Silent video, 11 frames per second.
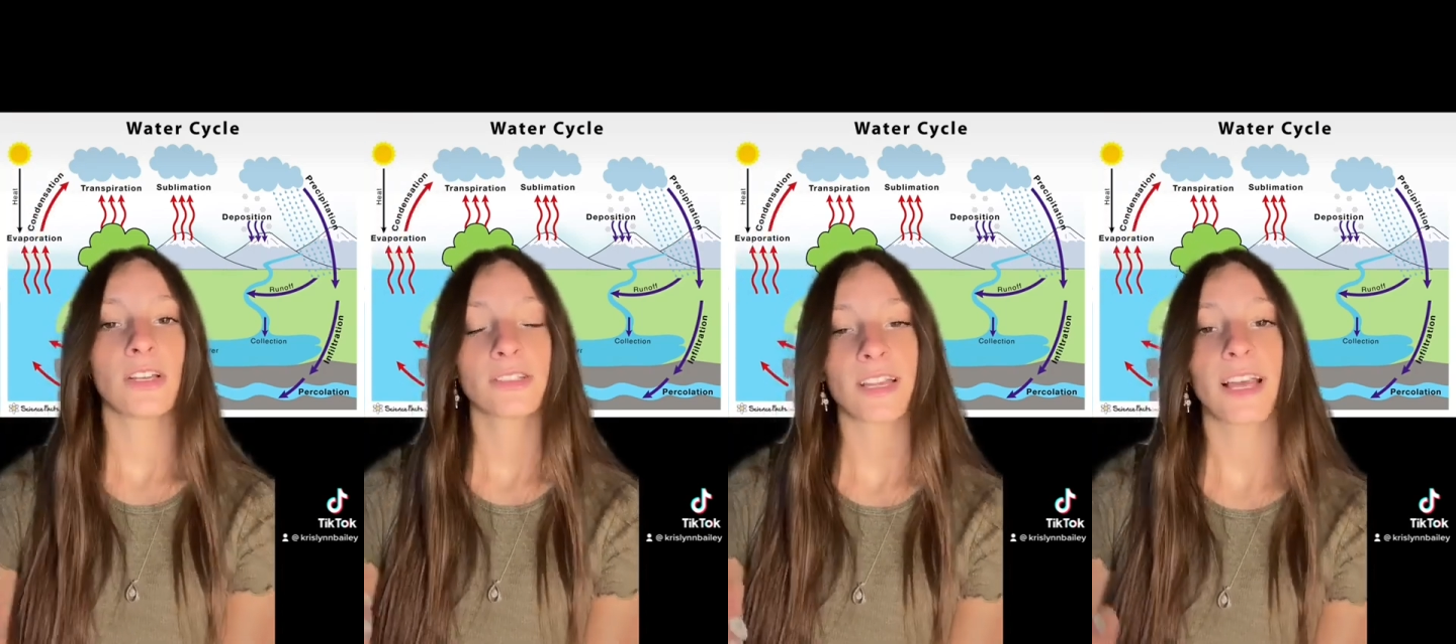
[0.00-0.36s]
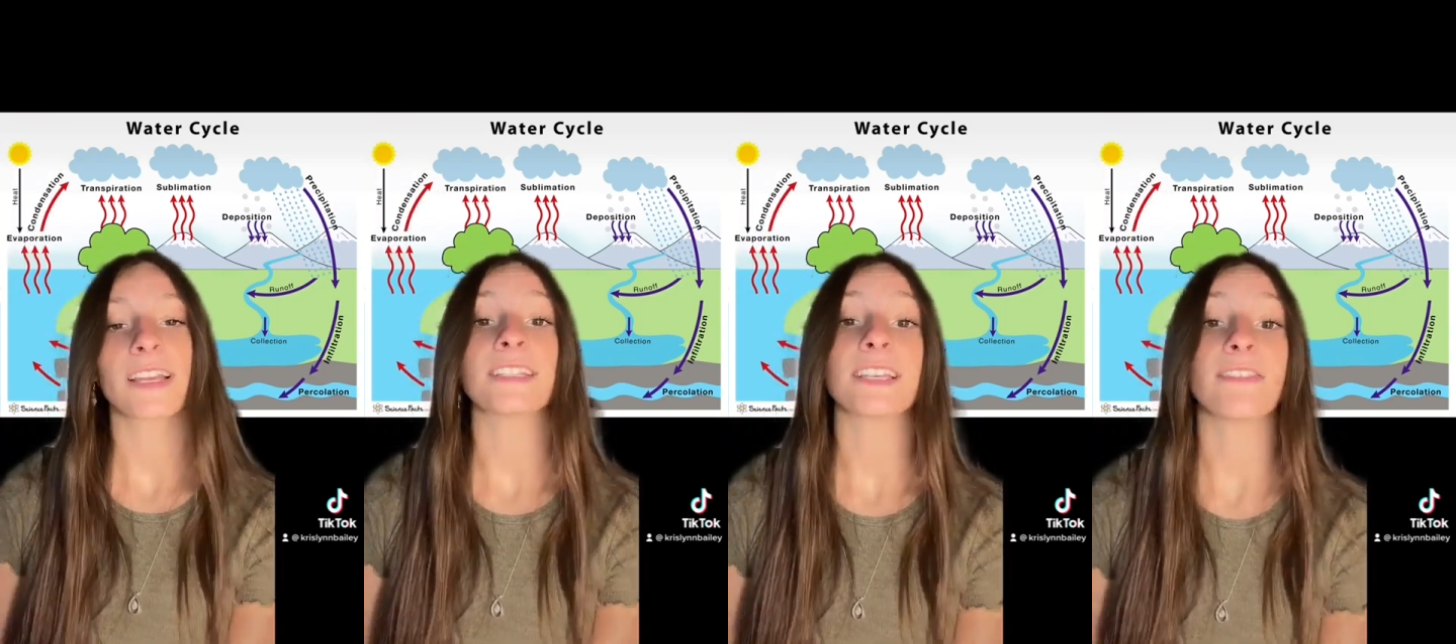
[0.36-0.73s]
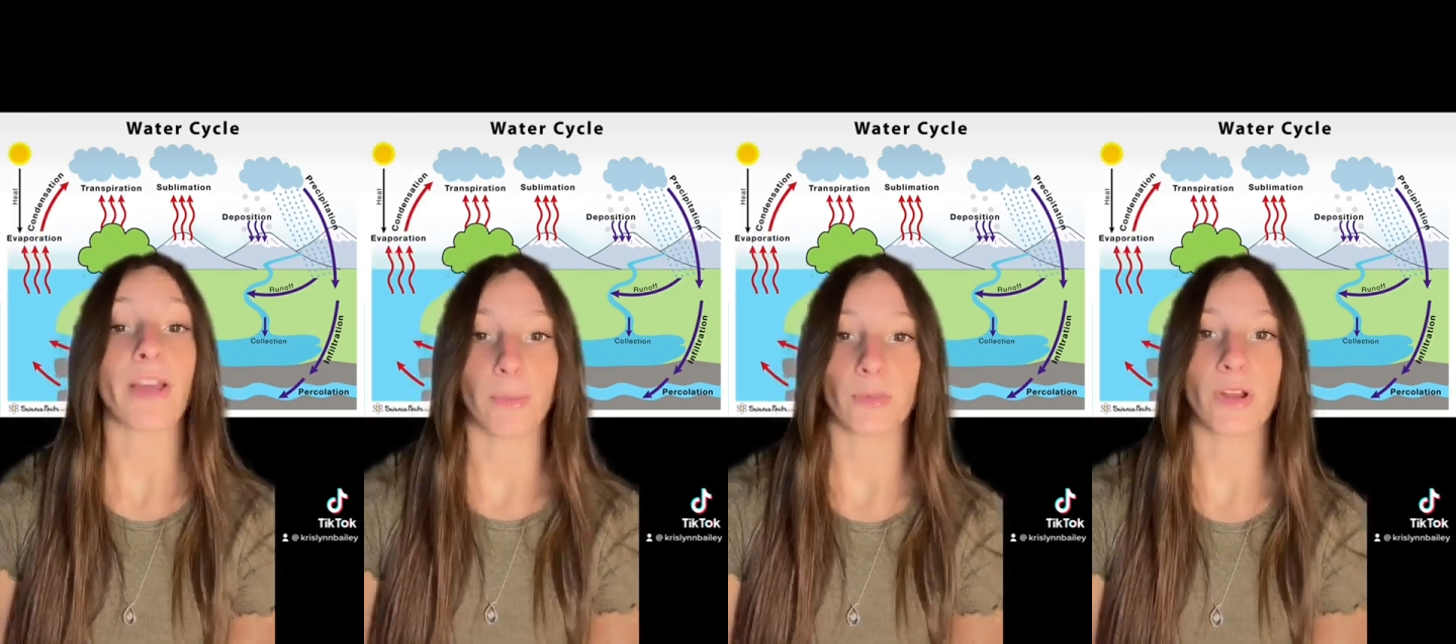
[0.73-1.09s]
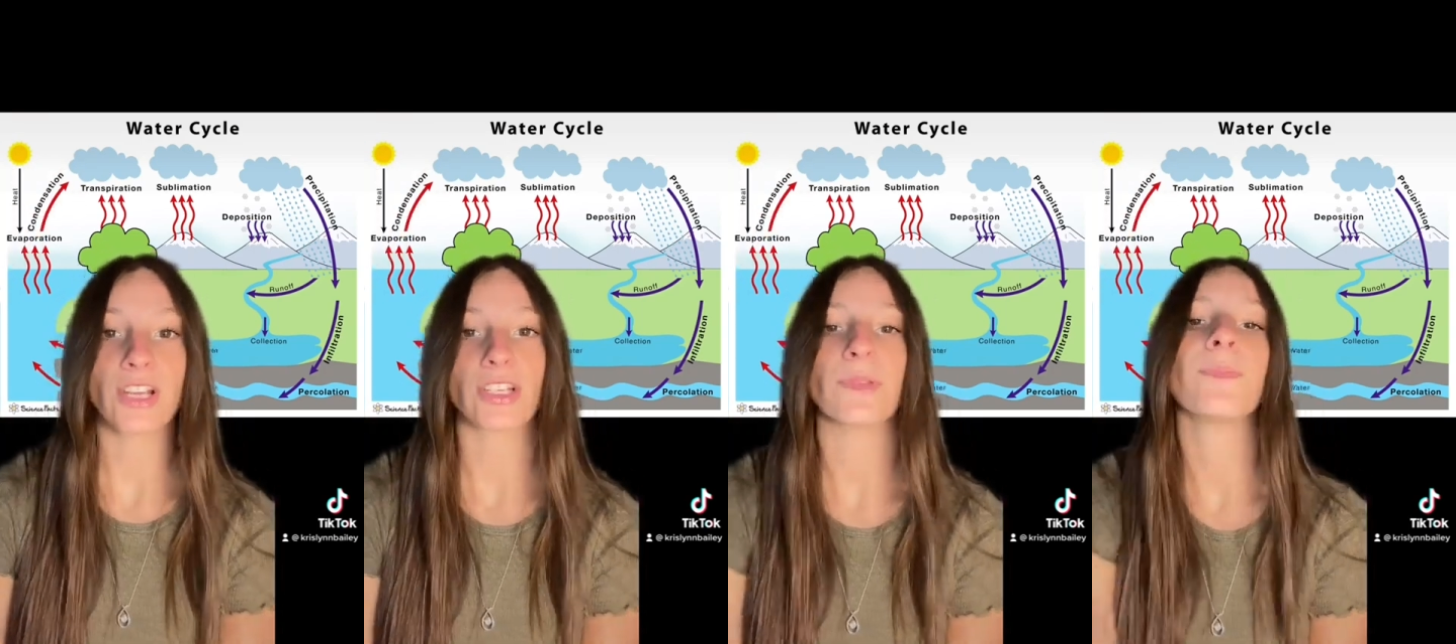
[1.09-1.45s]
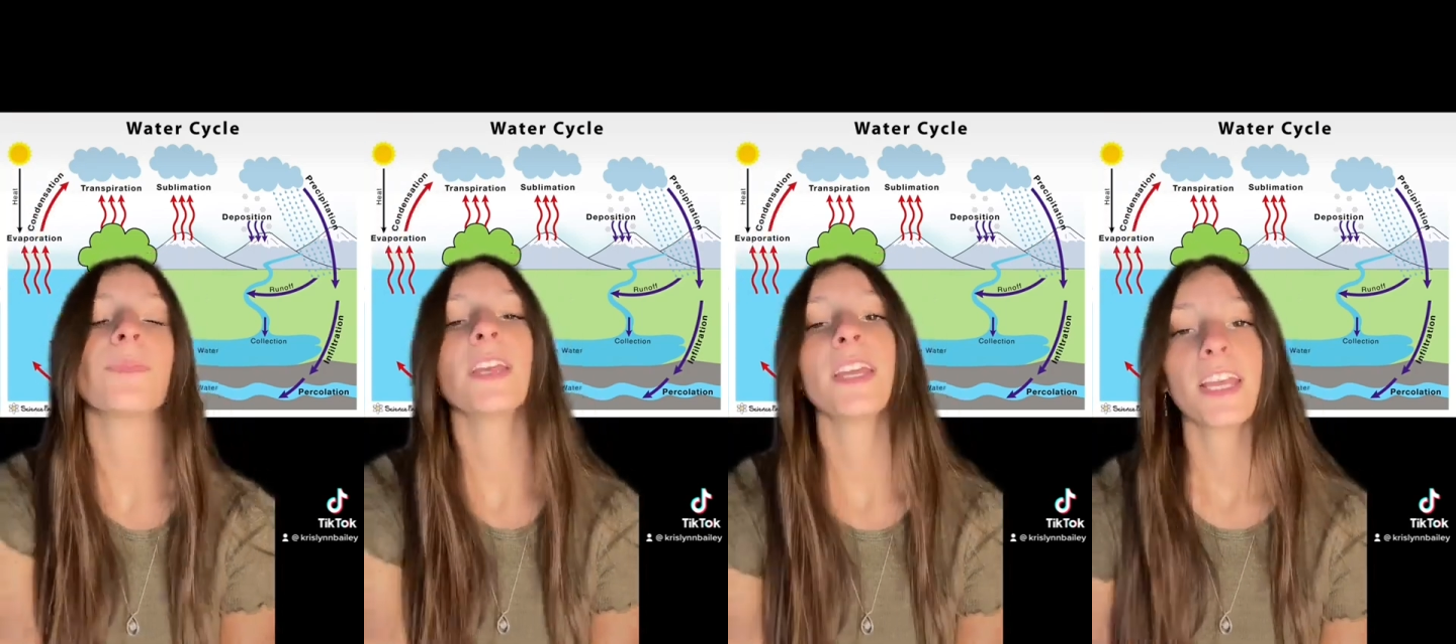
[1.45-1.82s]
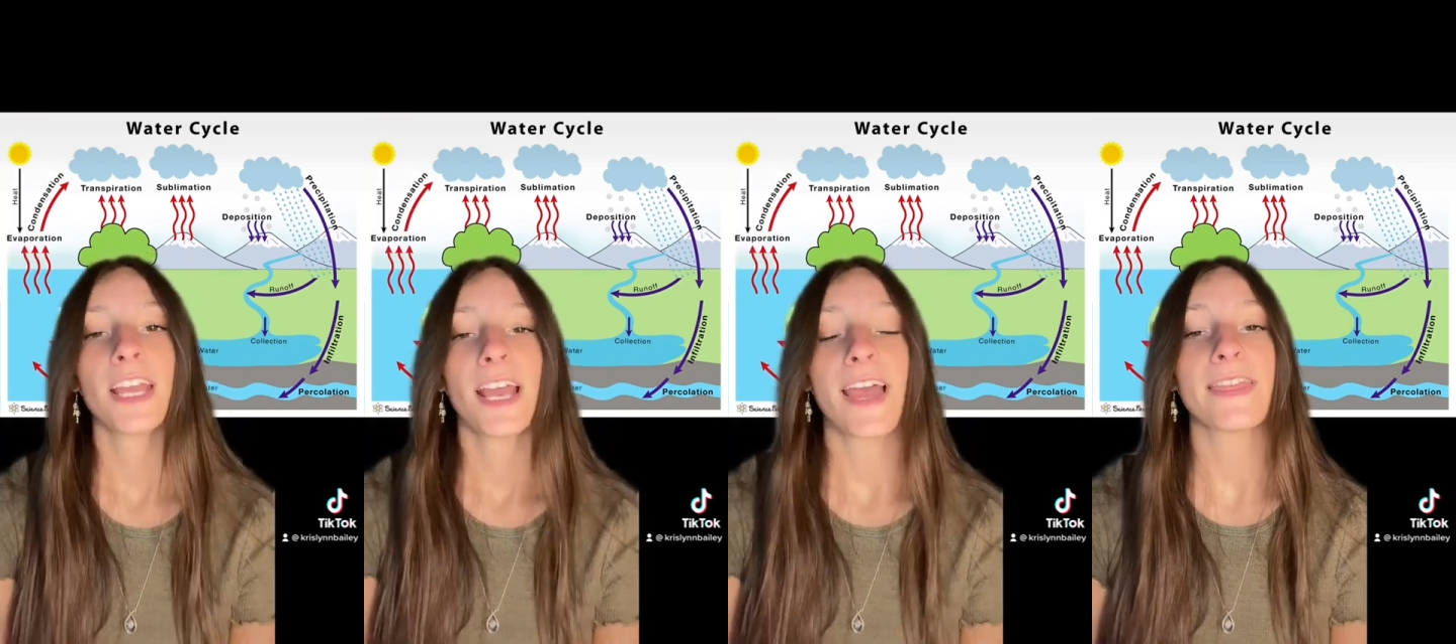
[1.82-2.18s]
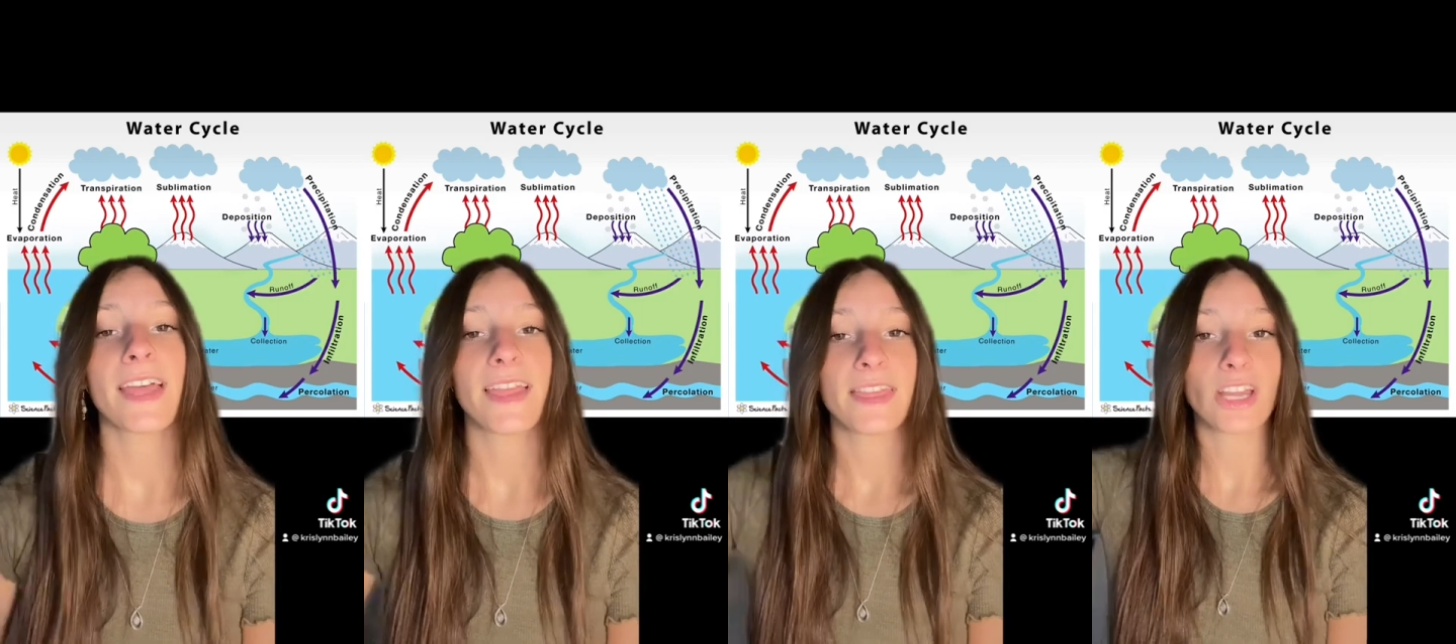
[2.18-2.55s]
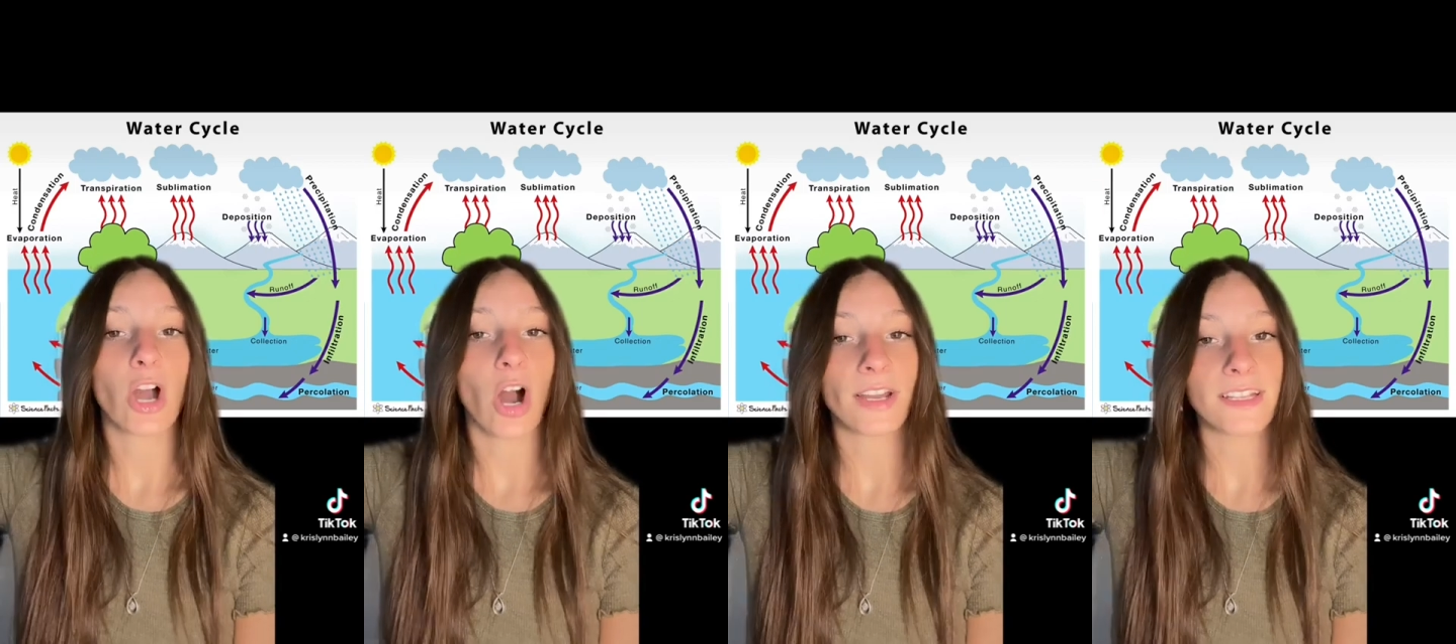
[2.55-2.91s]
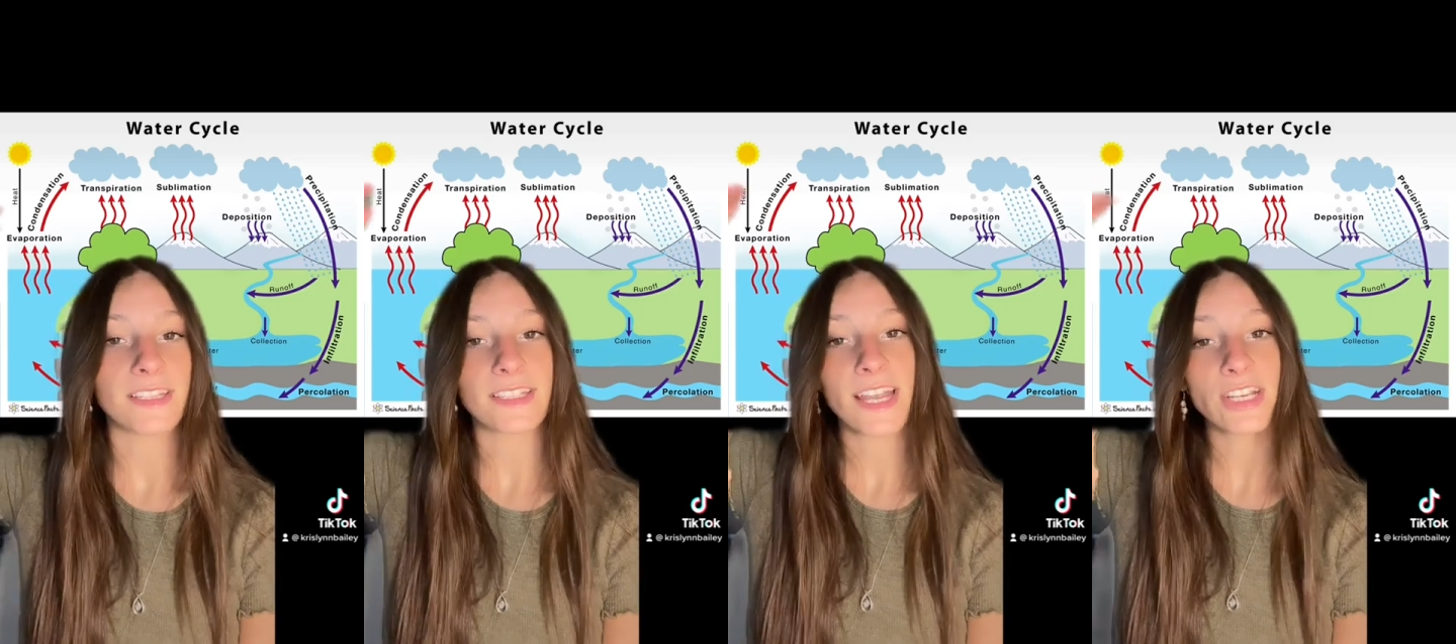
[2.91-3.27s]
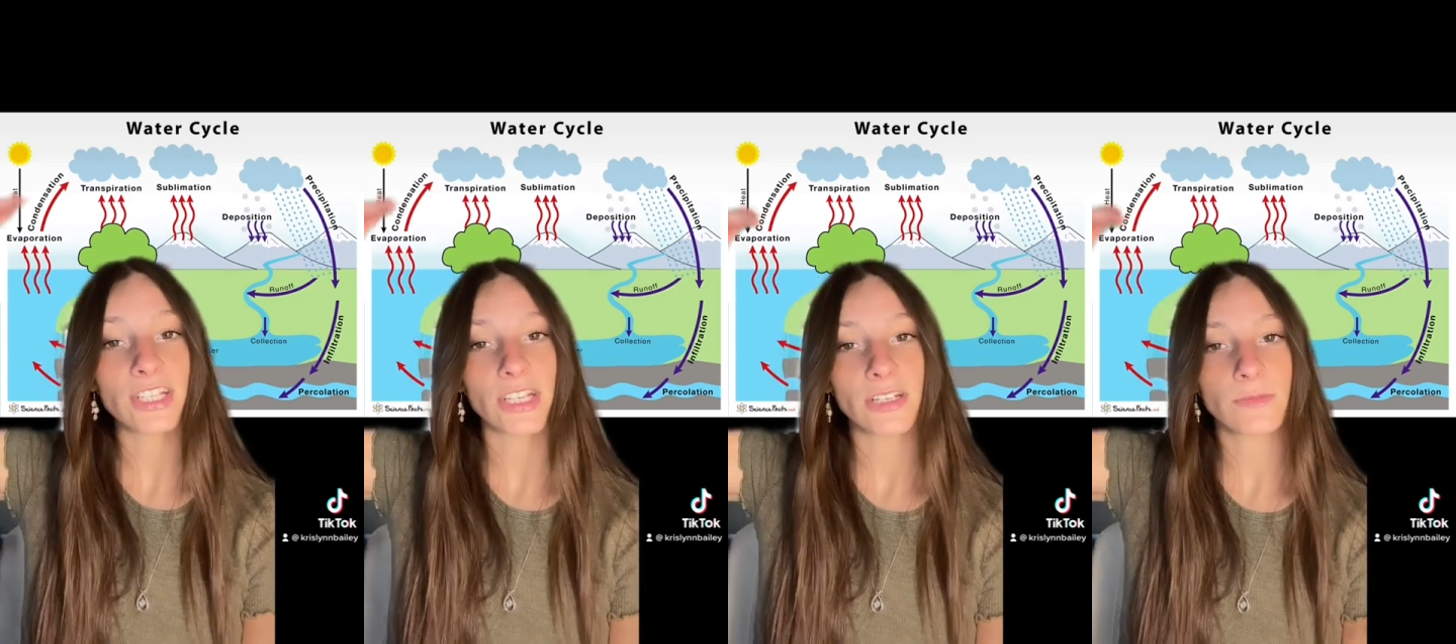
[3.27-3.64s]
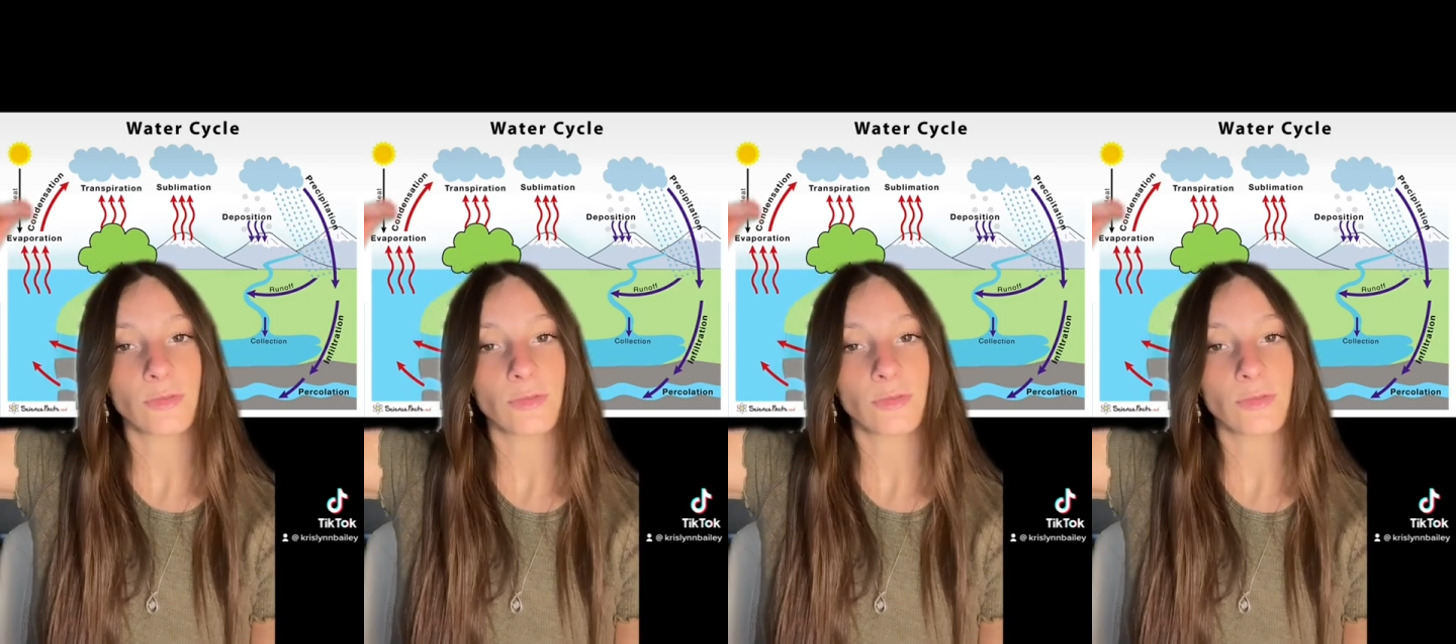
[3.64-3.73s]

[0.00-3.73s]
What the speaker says: That is evaporation. And then the condensation,